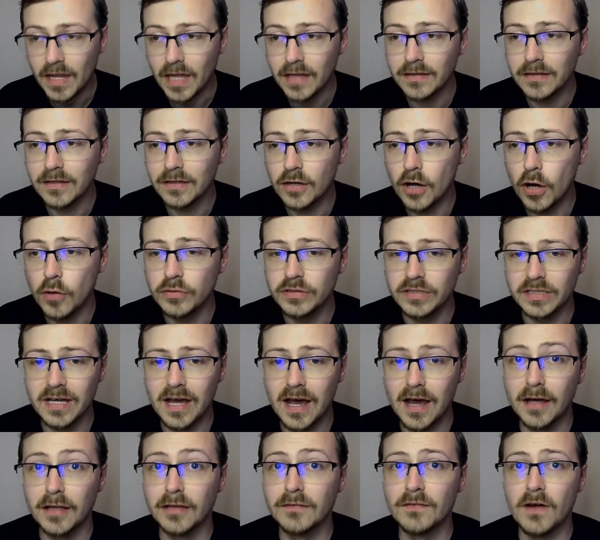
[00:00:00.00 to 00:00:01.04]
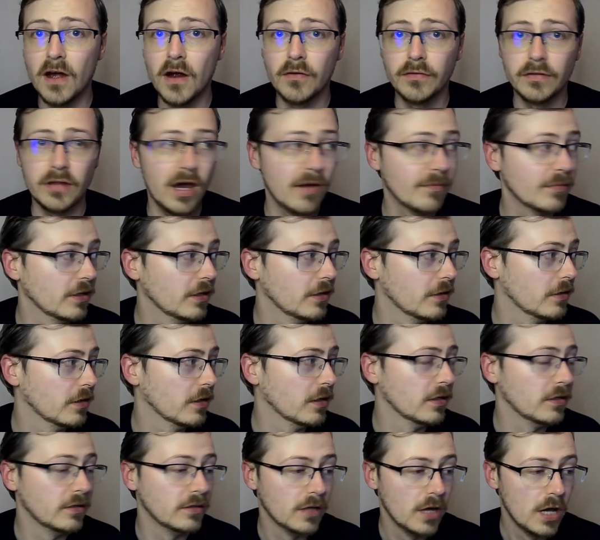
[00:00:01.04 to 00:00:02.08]
Dakota Kai, as far as I'm
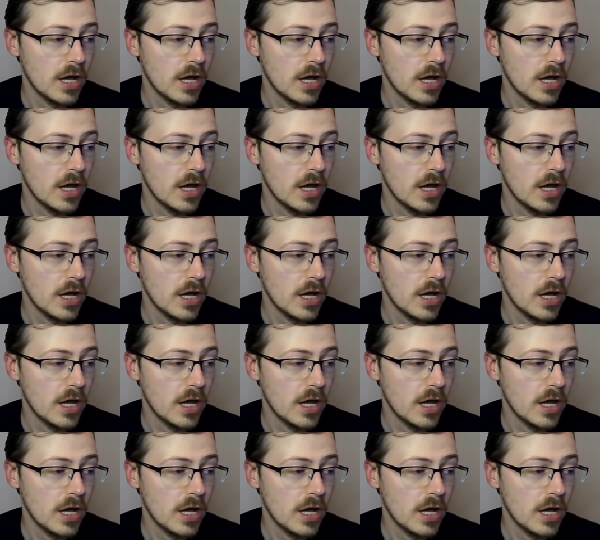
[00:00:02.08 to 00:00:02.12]
concerned,